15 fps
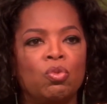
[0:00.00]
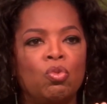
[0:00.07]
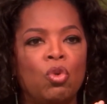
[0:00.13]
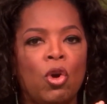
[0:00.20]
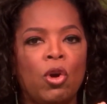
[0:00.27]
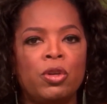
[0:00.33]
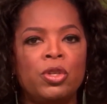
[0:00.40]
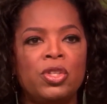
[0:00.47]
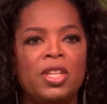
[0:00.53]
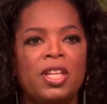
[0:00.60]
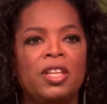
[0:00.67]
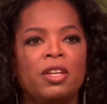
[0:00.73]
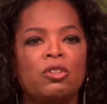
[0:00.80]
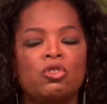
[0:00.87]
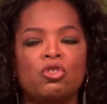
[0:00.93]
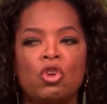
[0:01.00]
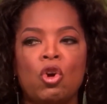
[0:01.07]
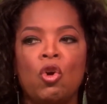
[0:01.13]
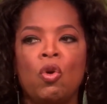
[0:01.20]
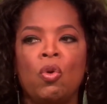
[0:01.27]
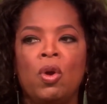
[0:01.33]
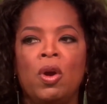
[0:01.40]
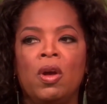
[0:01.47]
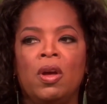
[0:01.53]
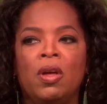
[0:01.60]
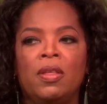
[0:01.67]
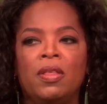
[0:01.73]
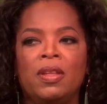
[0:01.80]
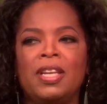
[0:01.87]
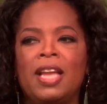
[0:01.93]
As we mentioned earlier, she
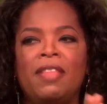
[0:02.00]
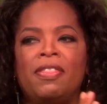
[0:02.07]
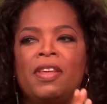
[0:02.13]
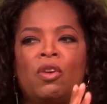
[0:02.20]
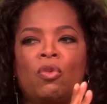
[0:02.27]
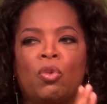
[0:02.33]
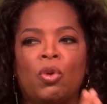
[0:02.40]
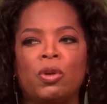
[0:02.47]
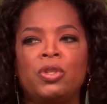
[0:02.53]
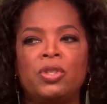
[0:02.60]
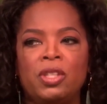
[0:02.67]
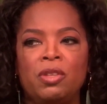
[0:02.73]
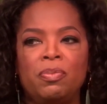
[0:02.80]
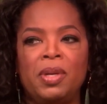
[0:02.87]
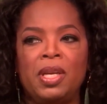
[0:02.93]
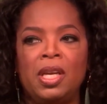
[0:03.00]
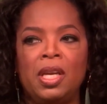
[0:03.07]
also did things differently.